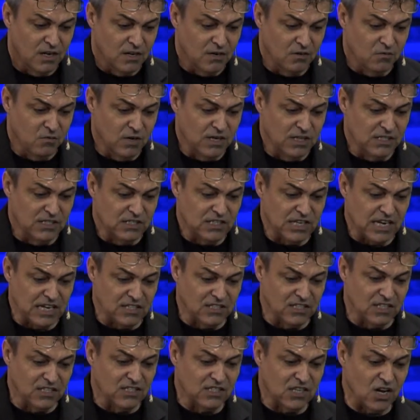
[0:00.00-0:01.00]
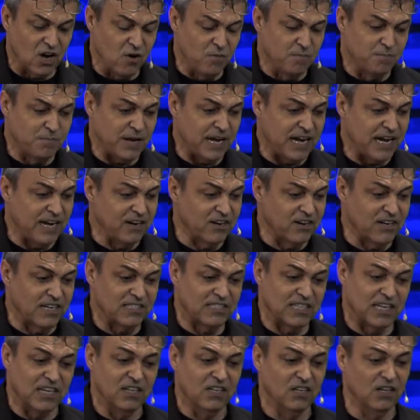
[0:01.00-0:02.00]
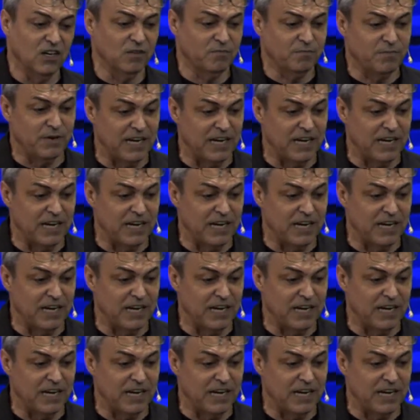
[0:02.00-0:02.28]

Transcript: what Jesus told Peter. He said, "Look,